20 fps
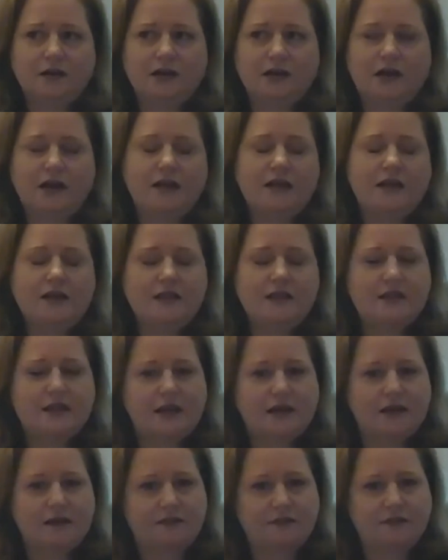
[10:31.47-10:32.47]

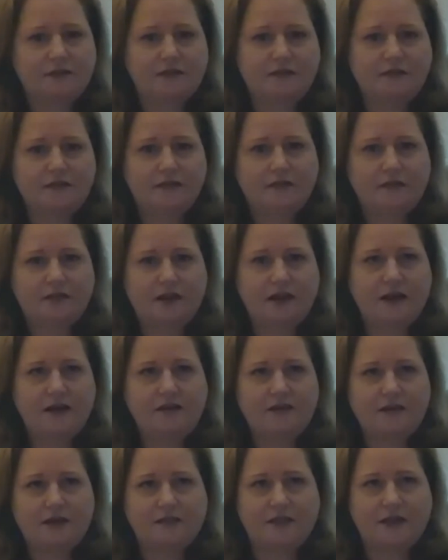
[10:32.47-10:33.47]
anything
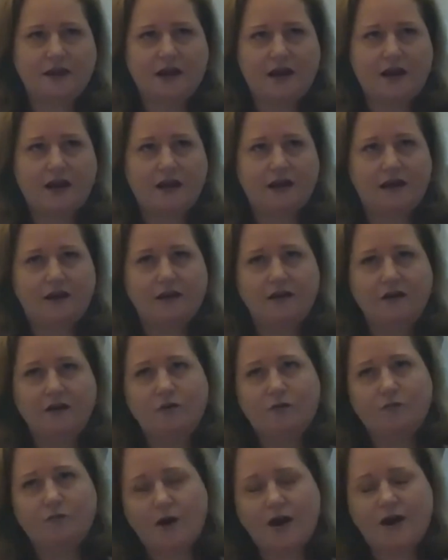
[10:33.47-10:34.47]
that I
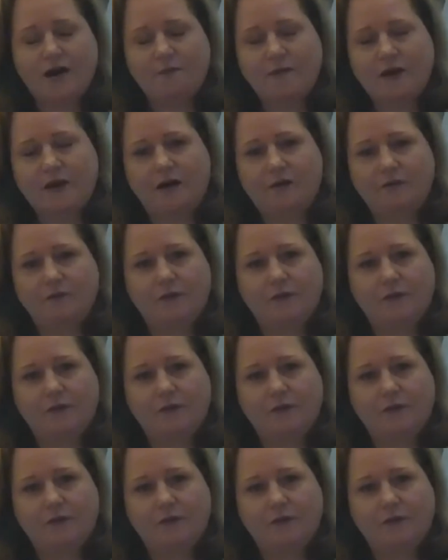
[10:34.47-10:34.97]
write about,